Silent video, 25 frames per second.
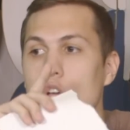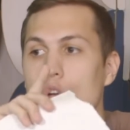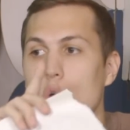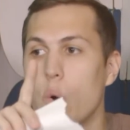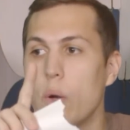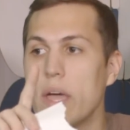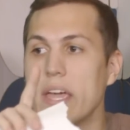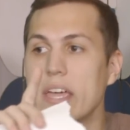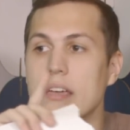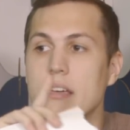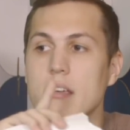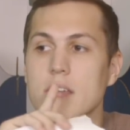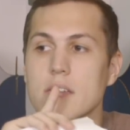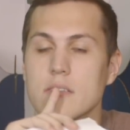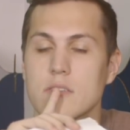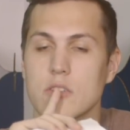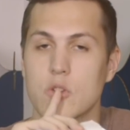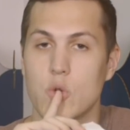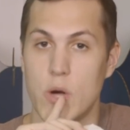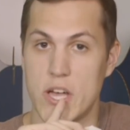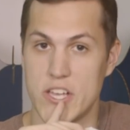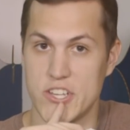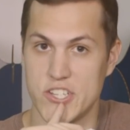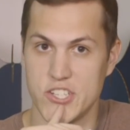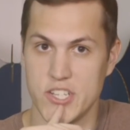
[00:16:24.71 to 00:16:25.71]
Quick
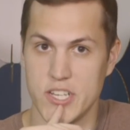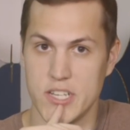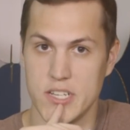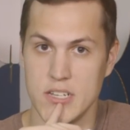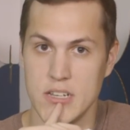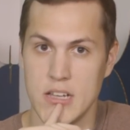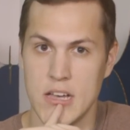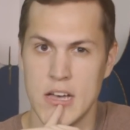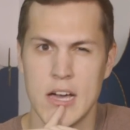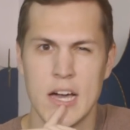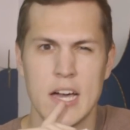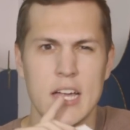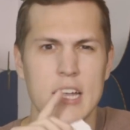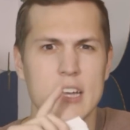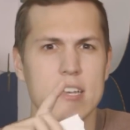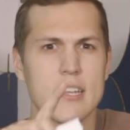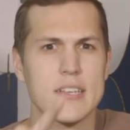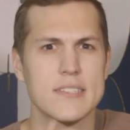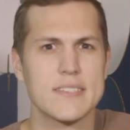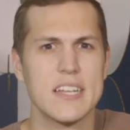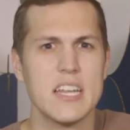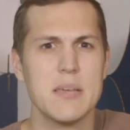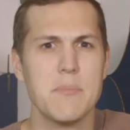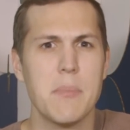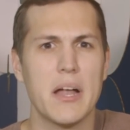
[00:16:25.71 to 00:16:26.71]
question,
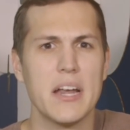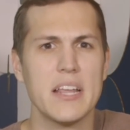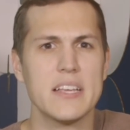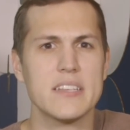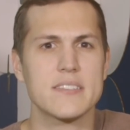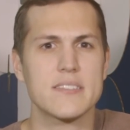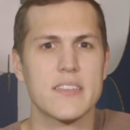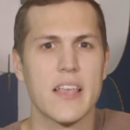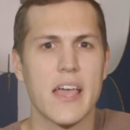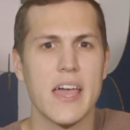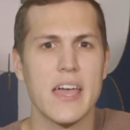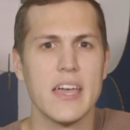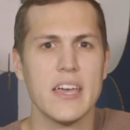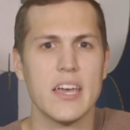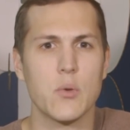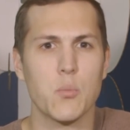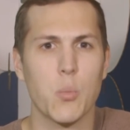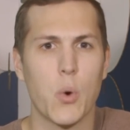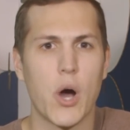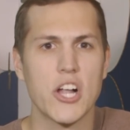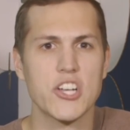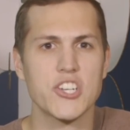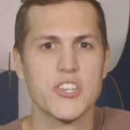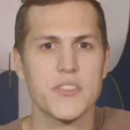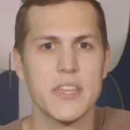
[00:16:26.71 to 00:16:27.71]
does anybody stay and
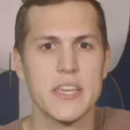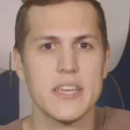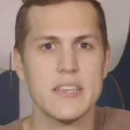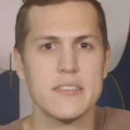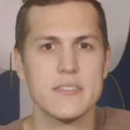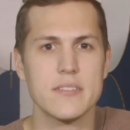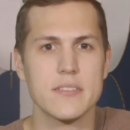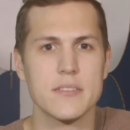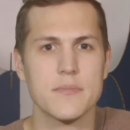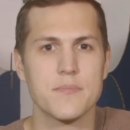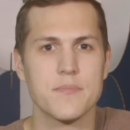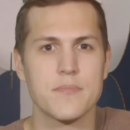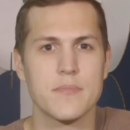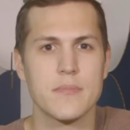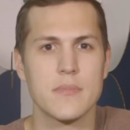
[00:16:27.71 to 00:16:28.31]
watch these?